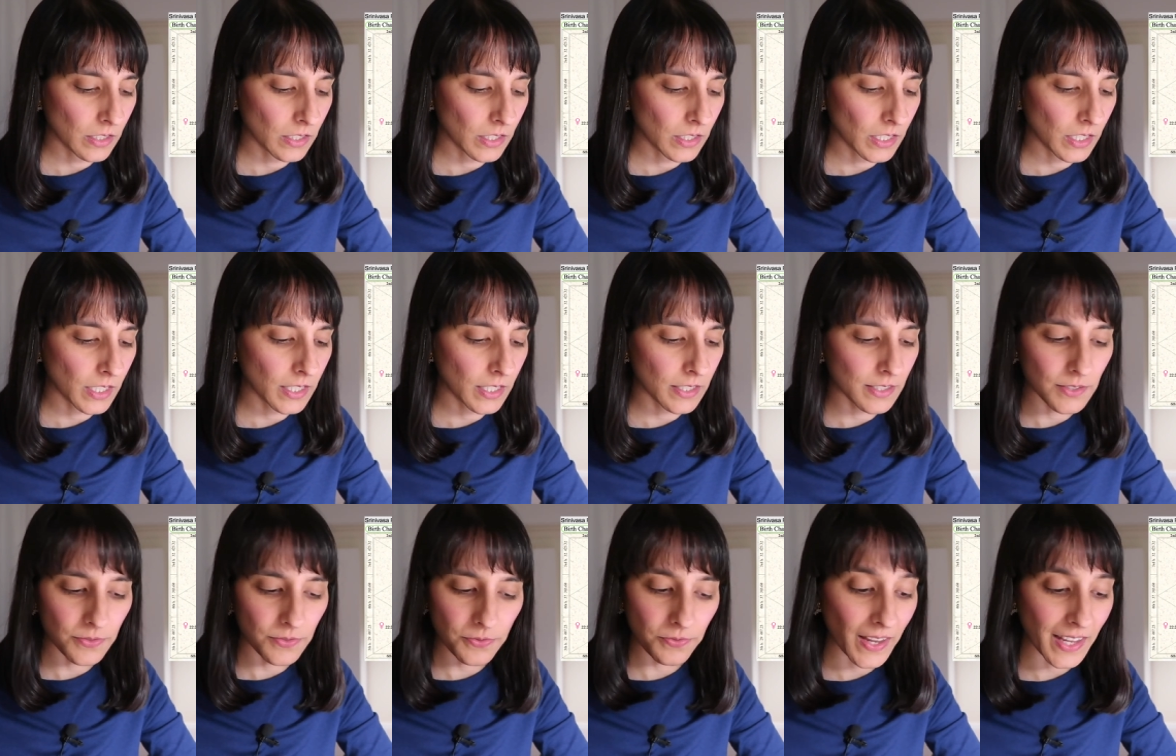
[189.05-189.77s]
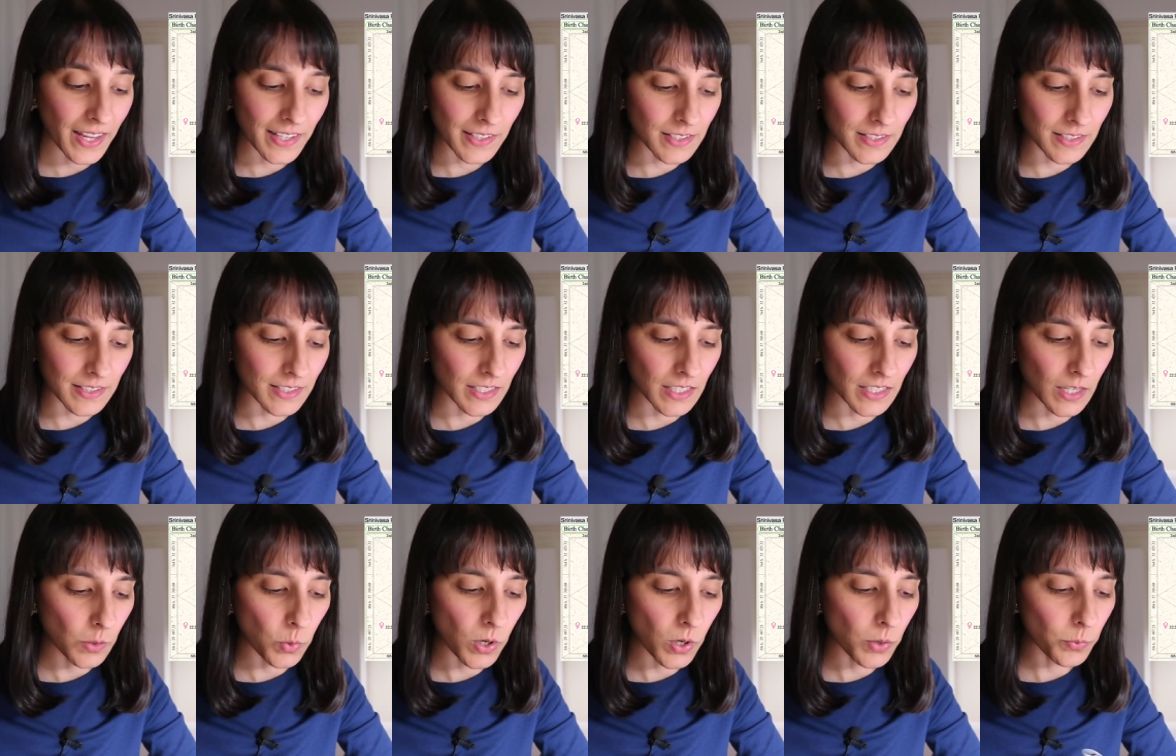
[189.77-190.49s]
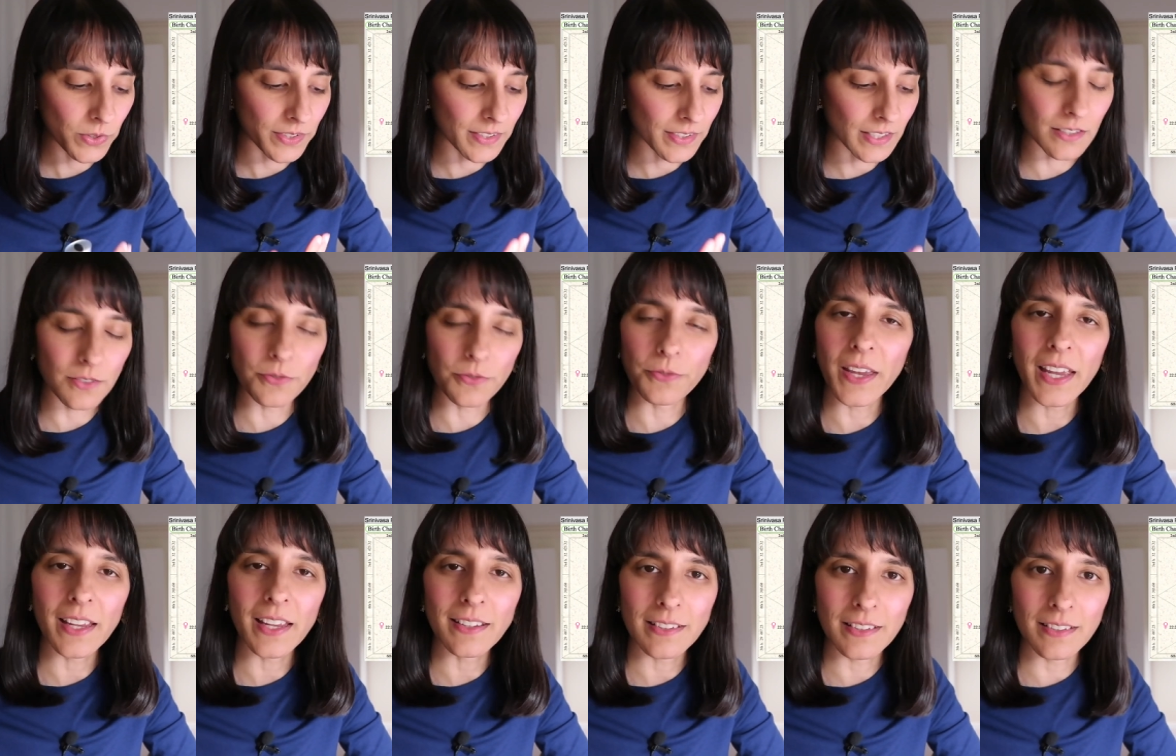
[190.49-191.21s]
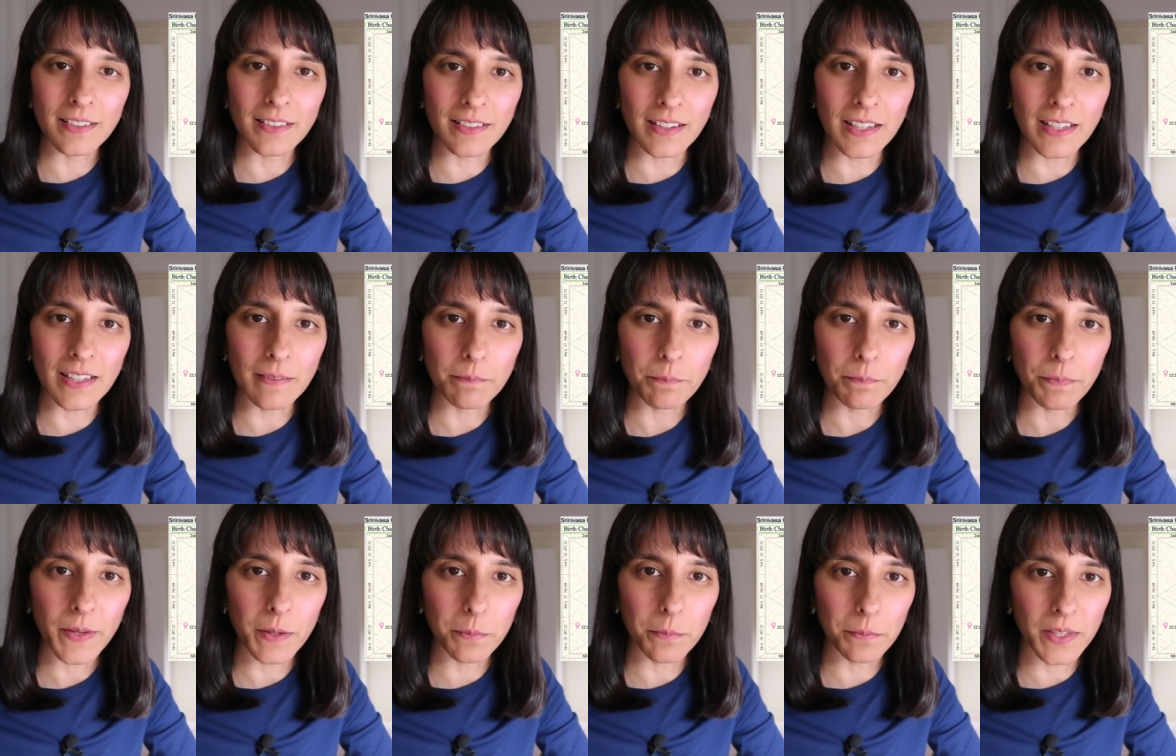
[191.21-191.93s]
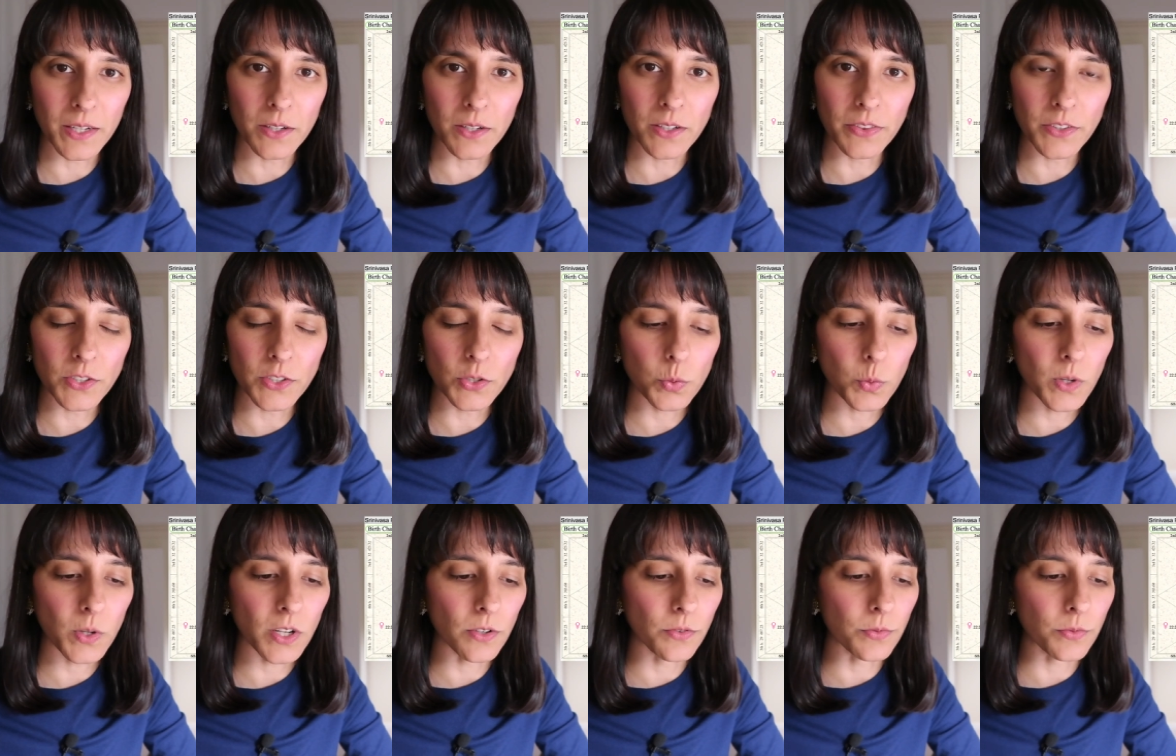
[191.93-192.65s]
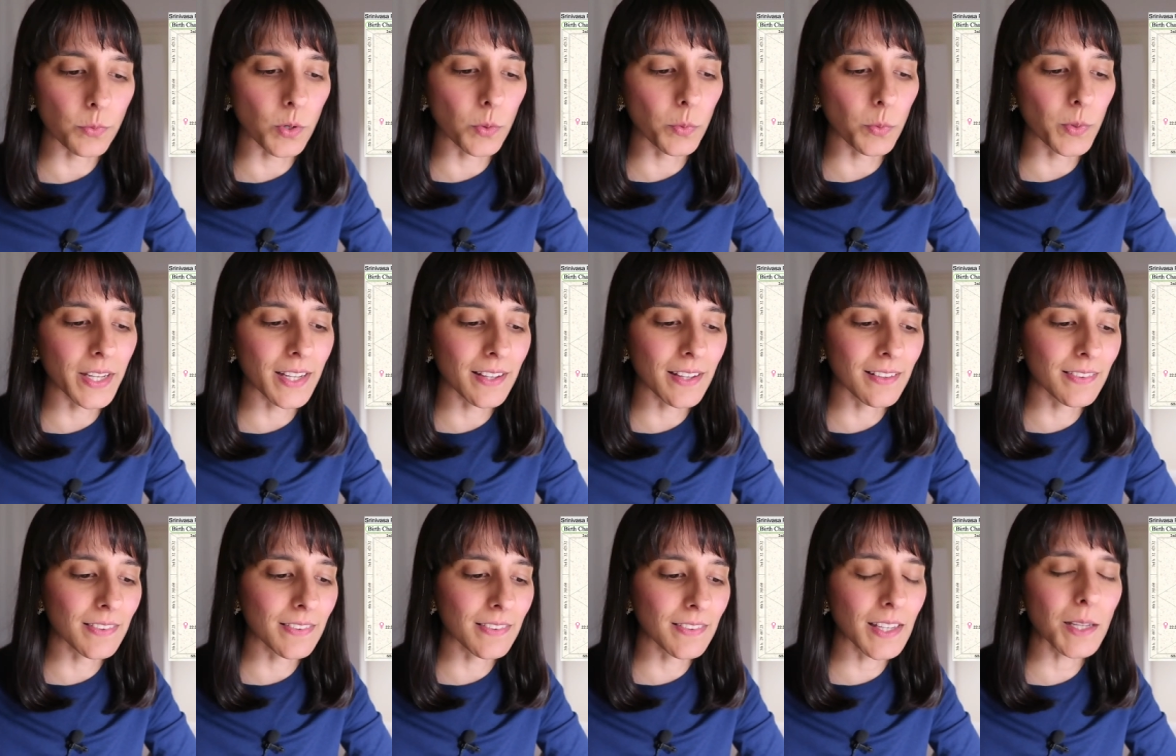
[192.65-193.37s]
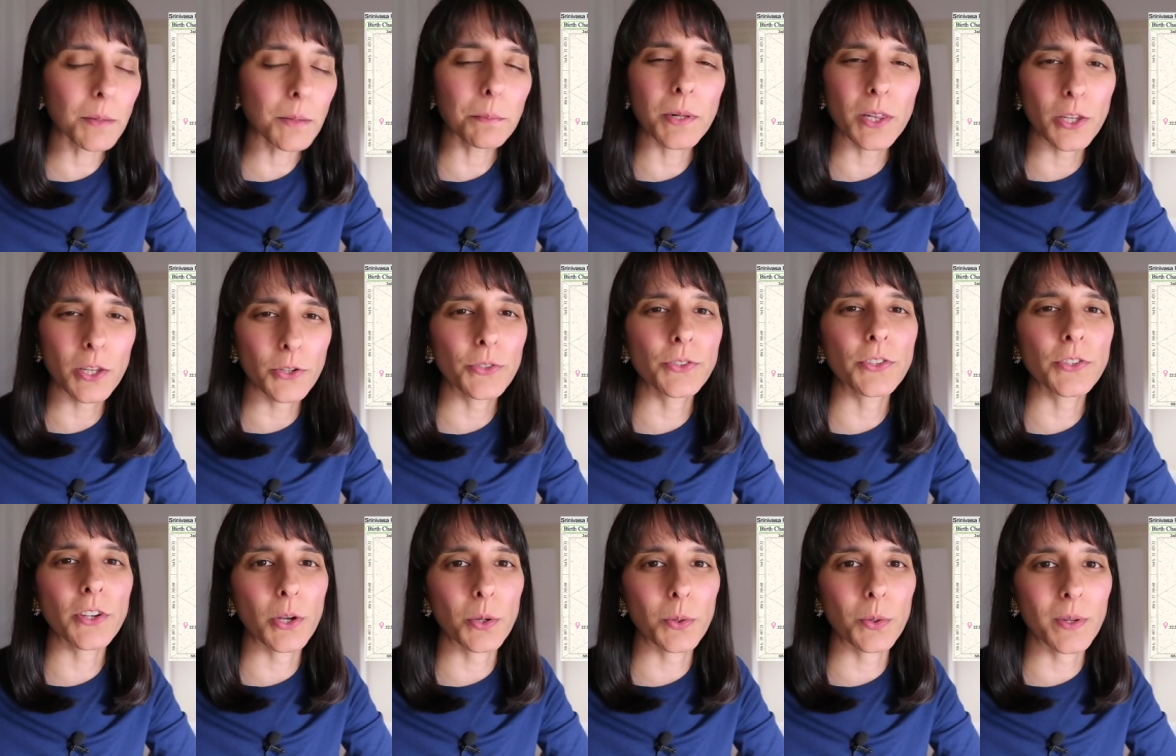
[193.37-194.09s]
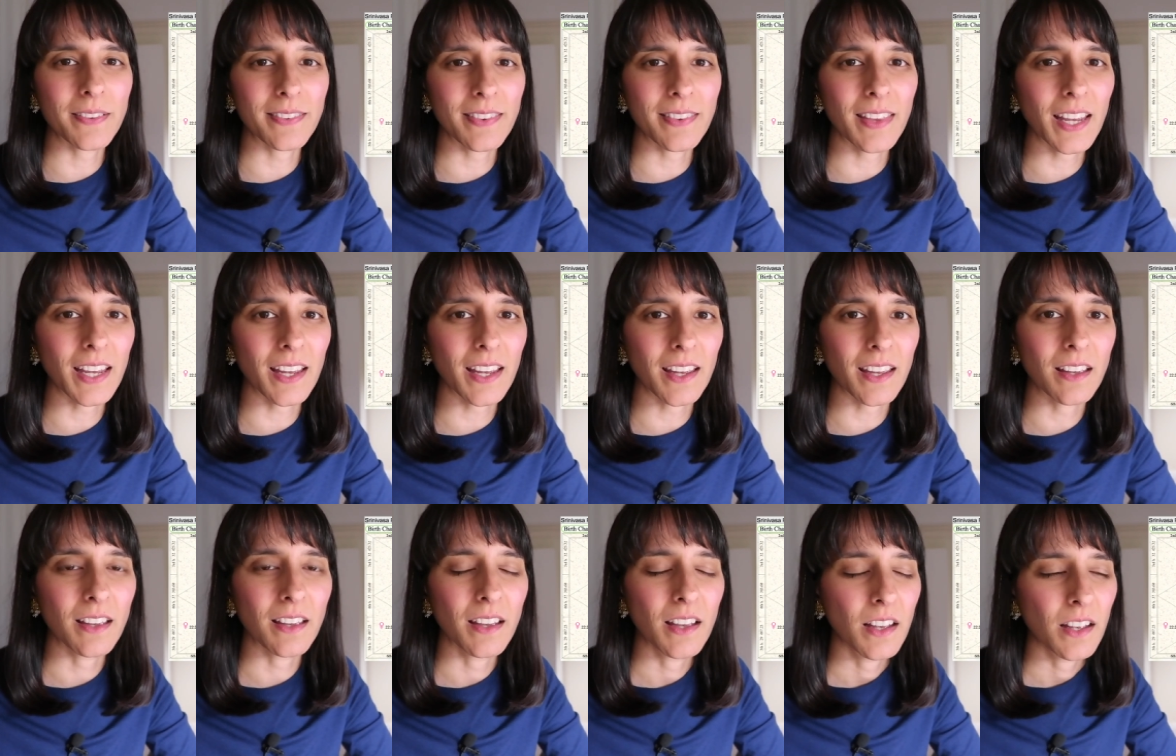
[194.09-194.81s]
his fantasy. Now, what was his fantasy up there in the twelfth? Well, we can see Pluto is there.